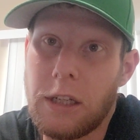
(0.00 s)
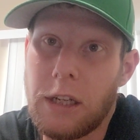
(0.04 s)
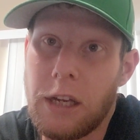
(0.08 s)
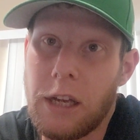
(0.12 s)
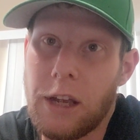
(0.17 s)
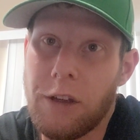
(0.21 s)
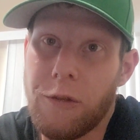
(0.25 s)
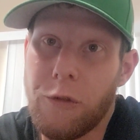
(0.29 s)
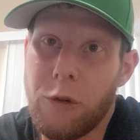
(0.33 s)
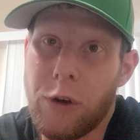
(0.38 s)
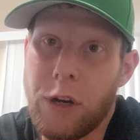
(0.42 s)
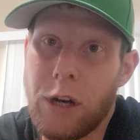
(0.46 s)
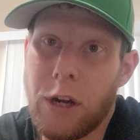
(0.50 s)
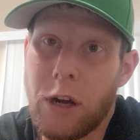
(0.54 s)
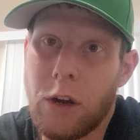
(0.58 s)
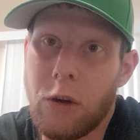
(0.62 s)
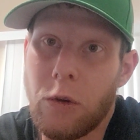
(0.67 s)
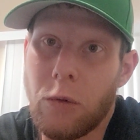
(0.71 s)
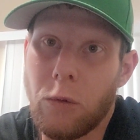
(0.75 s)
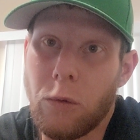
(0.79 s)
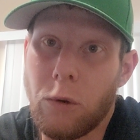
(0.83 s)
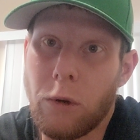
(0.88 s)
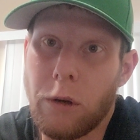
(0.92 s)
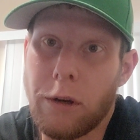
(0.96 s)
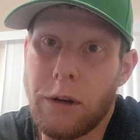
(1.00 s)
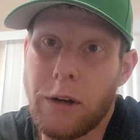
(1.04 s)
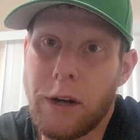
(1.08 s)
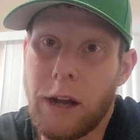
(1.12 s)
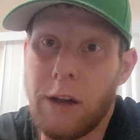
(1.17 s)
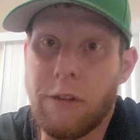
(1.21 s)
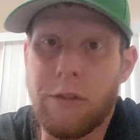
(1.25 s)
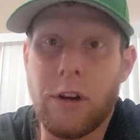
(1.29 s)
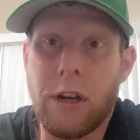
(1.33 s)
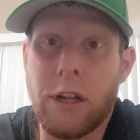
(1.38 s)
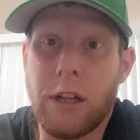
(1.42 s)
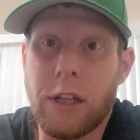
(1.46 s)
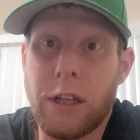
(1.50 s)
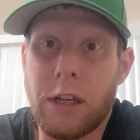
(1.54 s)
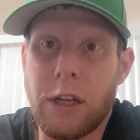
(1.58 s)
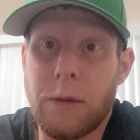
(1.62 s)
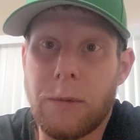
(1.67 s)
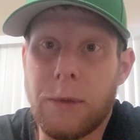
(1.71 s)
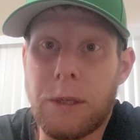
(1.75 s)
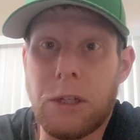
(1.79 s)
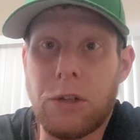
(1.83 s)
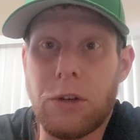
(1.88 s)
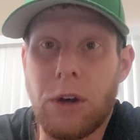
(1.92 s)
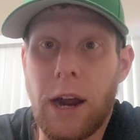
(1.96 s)
if we don't, we're definitely going
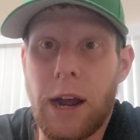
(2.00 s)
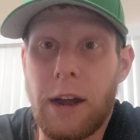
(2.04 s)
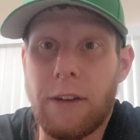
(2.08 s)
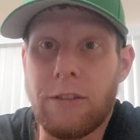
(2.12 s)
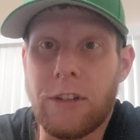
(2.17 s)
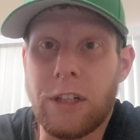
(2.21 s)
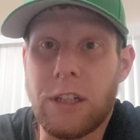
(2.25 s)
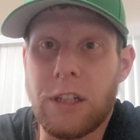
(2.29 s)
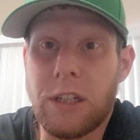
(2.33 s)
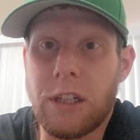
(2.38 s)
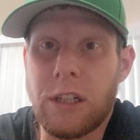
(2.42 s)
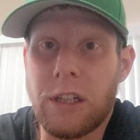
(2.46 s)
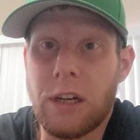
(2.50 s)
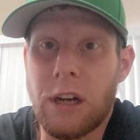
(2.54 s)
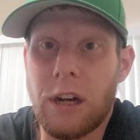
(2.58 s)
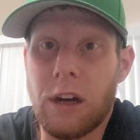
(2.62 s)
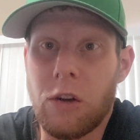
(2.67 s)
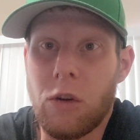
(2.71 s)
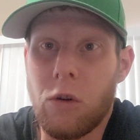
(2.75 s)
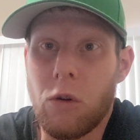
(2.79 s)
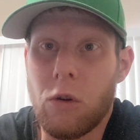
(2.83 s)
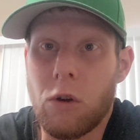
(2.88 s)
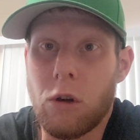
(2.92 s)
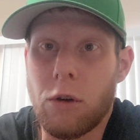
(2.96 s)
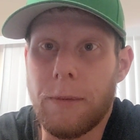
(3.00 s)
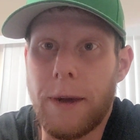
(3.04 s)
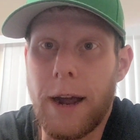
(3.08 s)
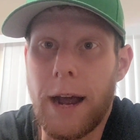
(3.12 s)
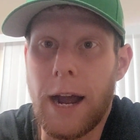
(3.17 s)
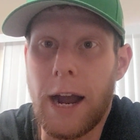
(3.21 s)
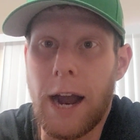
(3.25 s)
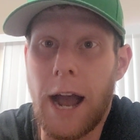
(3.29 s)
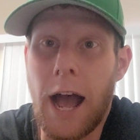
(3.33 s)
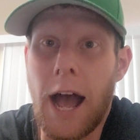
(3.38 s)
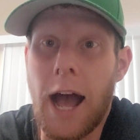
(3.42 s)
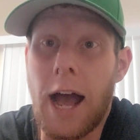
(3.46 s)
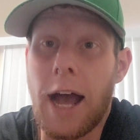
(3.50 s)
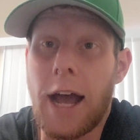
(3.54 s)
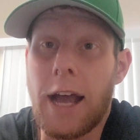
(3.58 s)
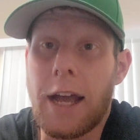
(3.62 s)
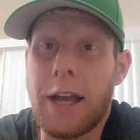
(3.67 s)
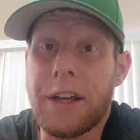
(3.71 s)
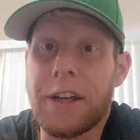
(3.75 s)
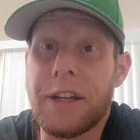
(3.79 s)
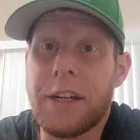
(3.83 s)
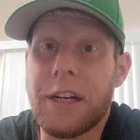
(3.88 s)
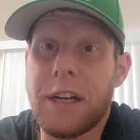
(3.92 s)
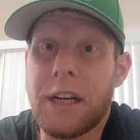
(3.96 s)
to be drafting a quarterback high
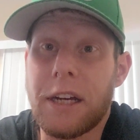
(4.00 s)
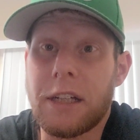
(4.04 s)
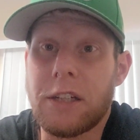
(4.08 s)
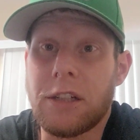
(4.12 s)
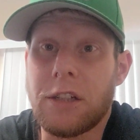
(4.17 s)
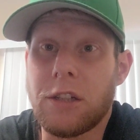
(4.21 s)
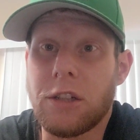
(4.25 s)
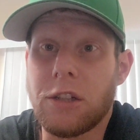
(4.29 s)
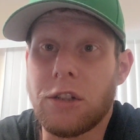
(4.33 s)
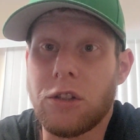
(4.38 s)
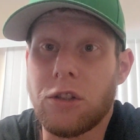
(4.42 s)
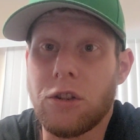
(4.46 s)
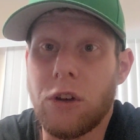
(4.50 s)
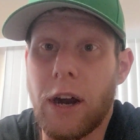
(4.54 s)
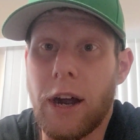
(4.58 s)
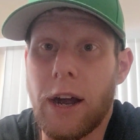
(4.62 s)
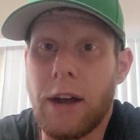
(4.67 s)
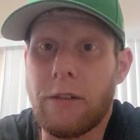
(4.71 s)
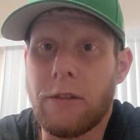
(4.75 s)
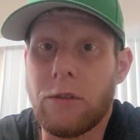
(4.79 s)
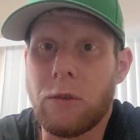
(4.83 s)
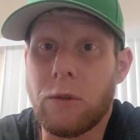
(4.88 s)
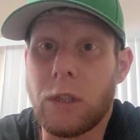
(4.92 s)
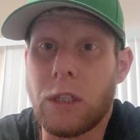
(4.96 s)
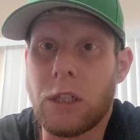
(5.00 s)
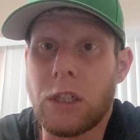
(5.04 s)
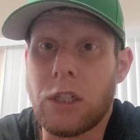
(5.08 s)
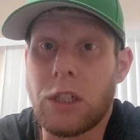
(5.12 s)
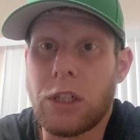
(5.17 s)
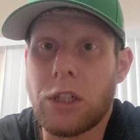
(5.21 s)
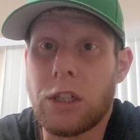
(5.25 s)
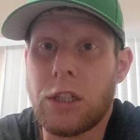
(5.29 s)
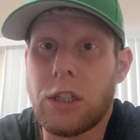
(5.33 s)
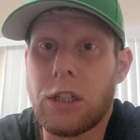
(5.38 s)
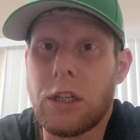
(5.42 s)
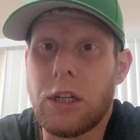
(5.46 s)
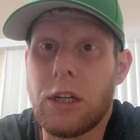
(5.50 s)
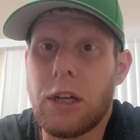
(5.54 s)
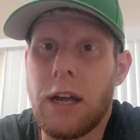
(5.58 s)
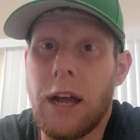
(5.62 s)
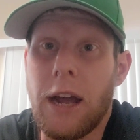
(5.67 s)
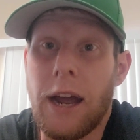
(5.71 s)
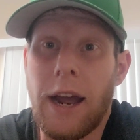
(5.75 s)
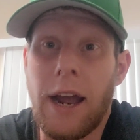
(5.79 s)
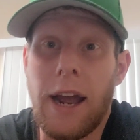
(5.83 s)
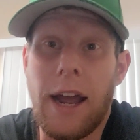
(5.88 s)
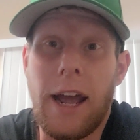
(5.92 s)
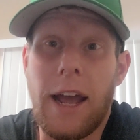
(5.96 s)
in next year's draft, which
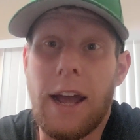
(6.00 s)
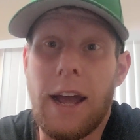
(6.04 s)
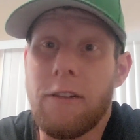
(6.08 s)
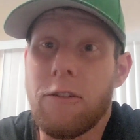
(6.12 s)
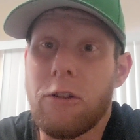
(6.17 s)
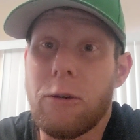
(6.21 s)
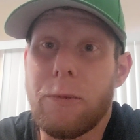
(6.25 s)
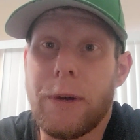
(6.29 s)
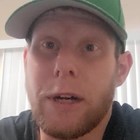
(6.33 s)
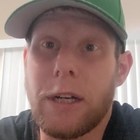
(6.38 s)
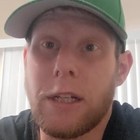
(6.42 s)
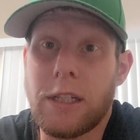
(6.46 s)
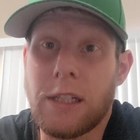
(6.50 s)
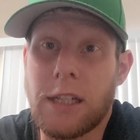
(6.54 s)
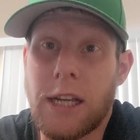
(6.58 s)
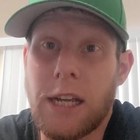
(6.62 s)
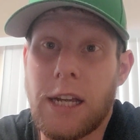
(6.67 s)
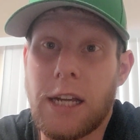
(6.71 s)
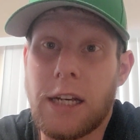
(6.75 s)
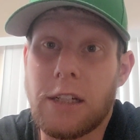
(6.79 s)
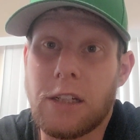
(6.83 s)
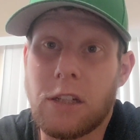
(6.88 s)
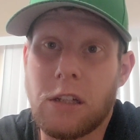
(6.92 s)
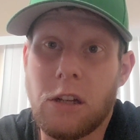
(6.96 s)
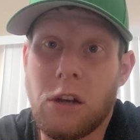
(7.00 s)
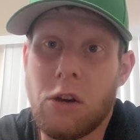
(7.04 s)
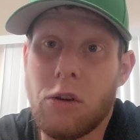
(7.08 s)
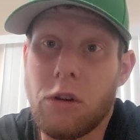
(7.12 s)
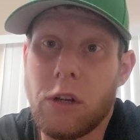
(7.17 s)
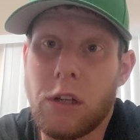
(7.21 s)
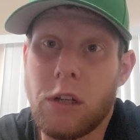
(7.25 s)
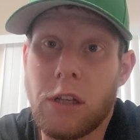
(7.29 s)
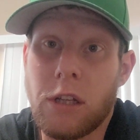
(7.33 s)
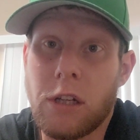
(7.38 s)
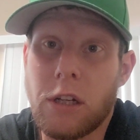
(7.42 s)
everybody's saying is loaded.